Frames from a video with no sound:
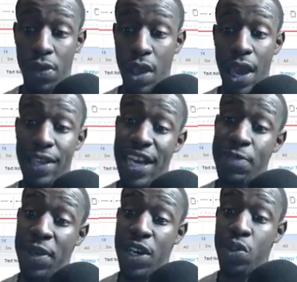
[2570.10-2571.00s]
And that's
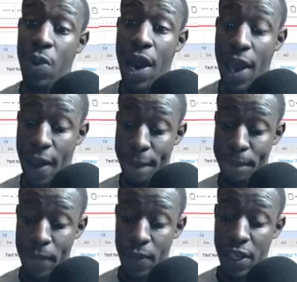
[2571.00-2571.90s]
because why?
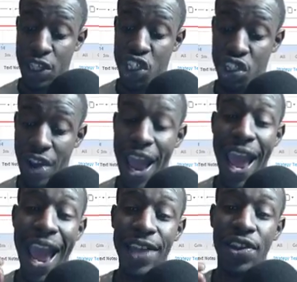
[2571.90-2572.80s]
Strat
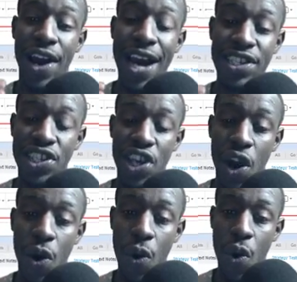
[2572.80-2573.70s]
had their
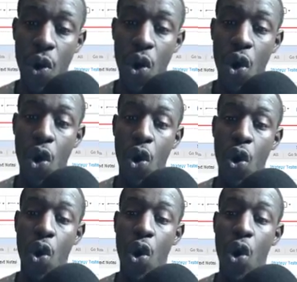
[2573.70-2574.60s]
ICO
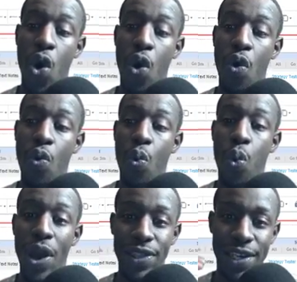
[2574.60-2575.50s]

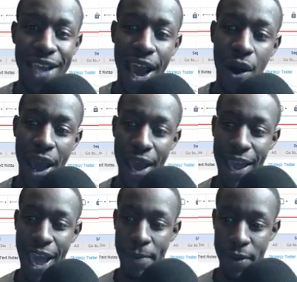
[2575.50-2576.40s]
when the DAO hack
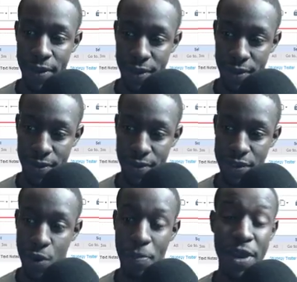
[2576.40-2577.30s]
happened.
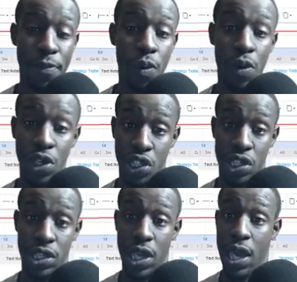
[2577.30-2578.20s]
So people were
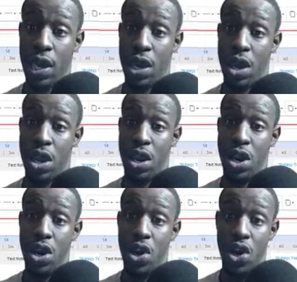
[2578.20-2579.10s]
just like,
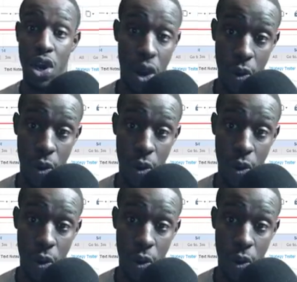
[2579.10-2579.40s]
no.